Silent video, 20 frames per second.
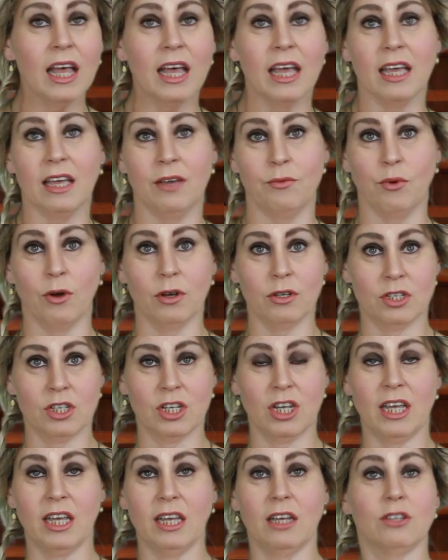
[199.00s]
He
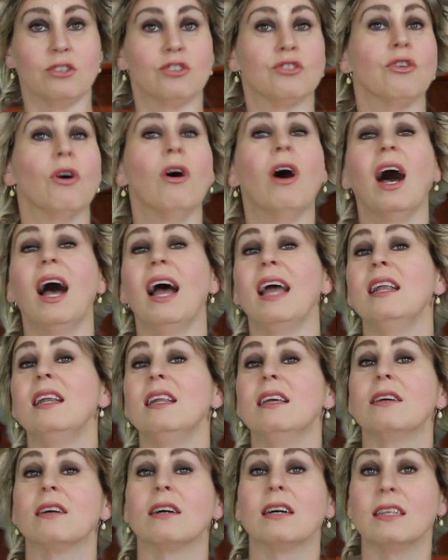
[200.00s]
is so
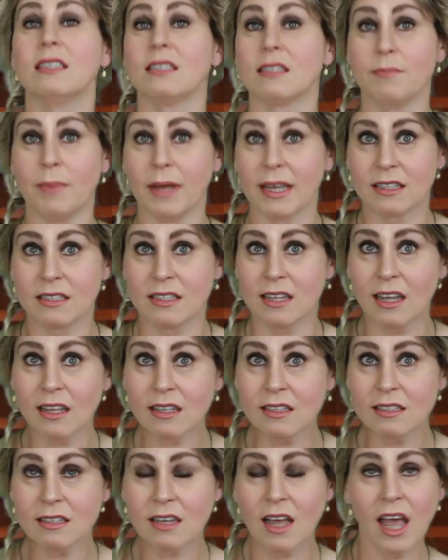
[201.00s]
highly respected.
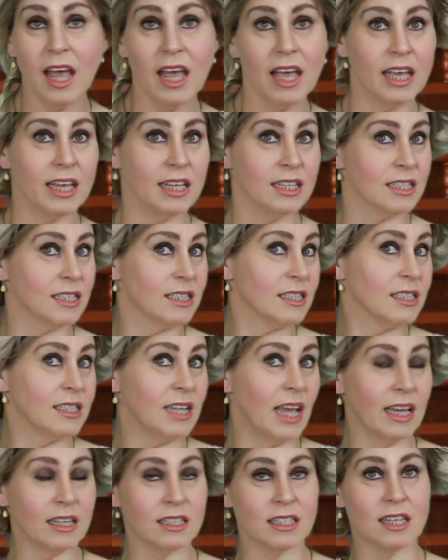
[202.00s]
His
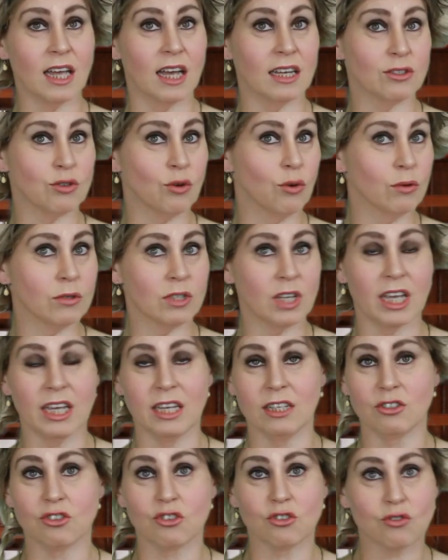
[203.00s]
texts are taught
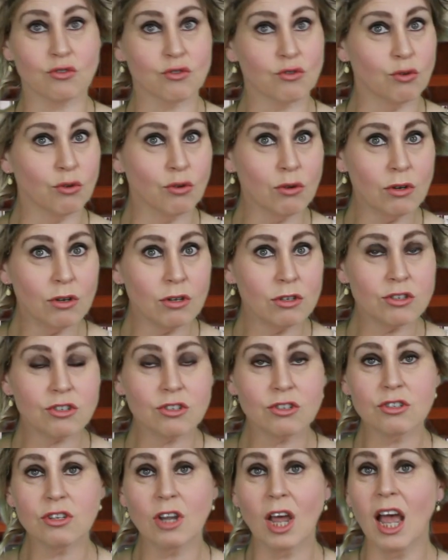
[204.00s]
in
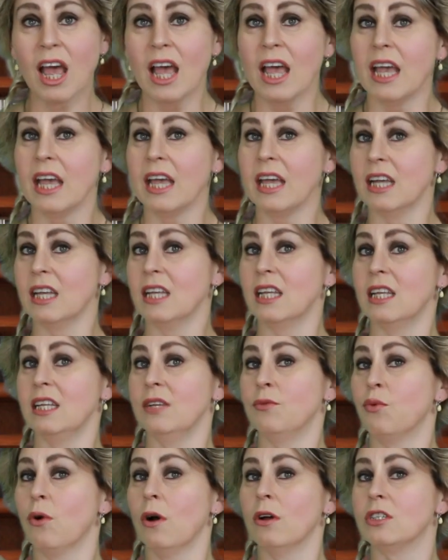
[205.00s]
schools.
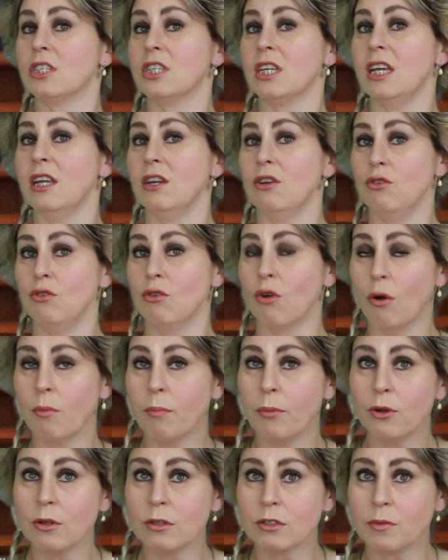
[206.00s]
He was
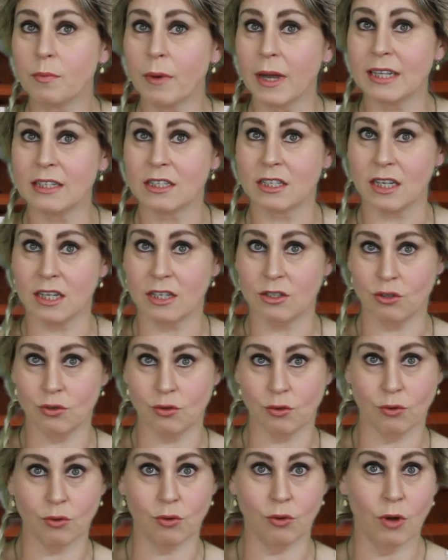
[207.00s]
ennobled by the
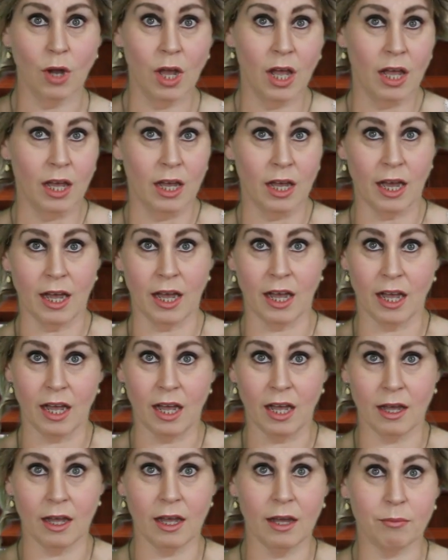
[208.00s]
new
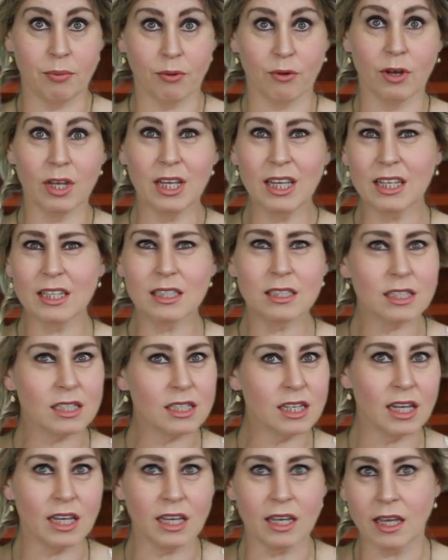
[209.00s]

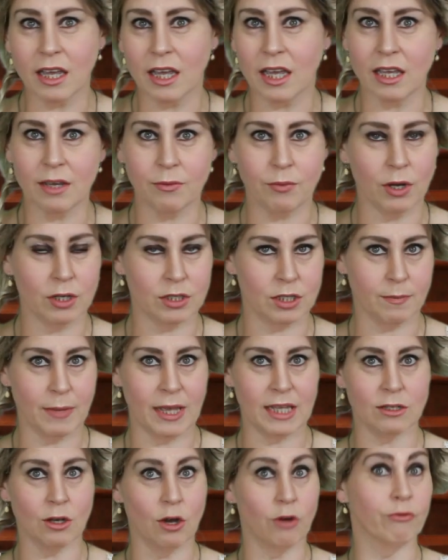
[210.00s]
prince. He was
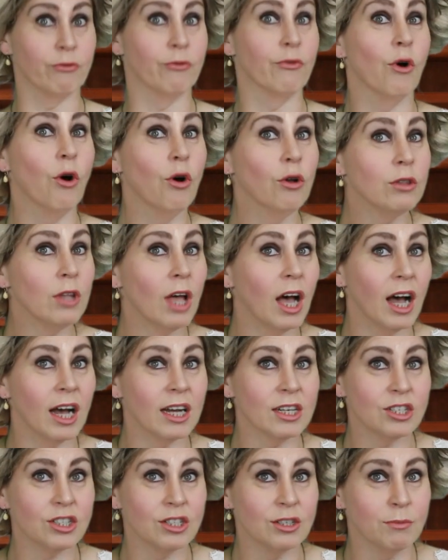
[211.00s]
made of von
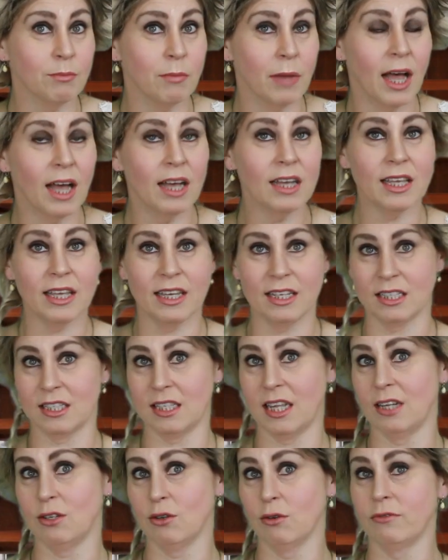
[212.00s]
Aschenbach
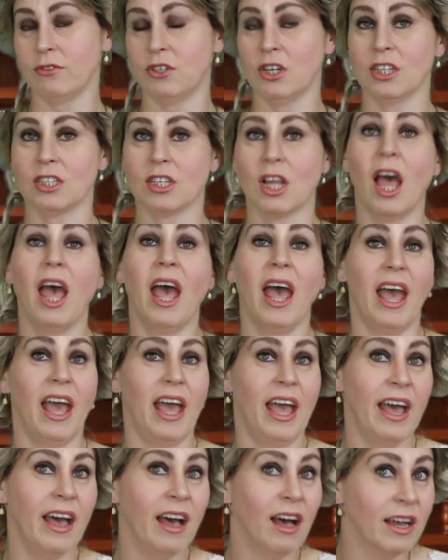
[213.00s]
instead of just
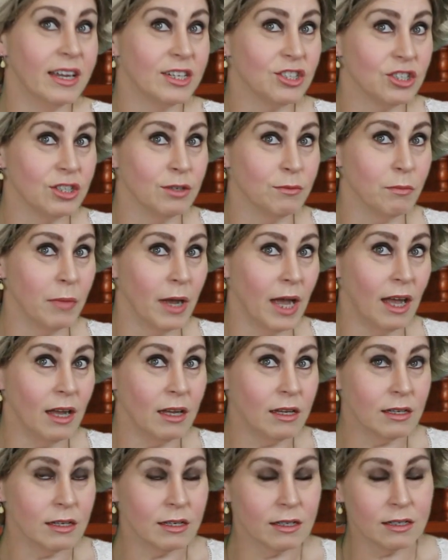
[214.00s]
Herr Aschenbach.